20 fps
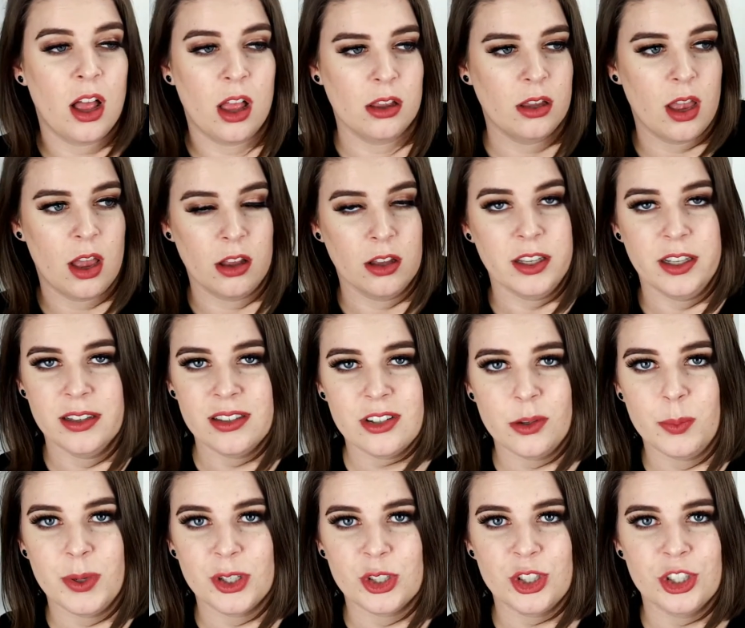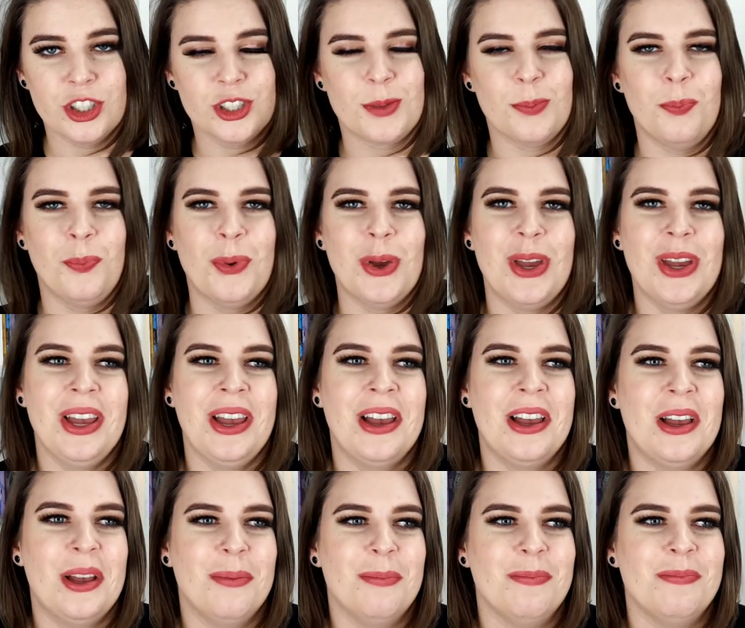I'll, I'll insert pictures. But
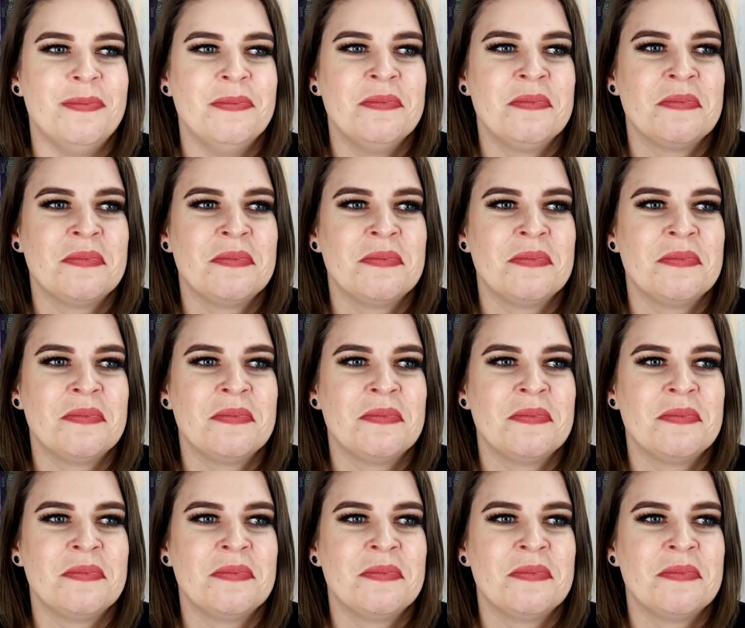um,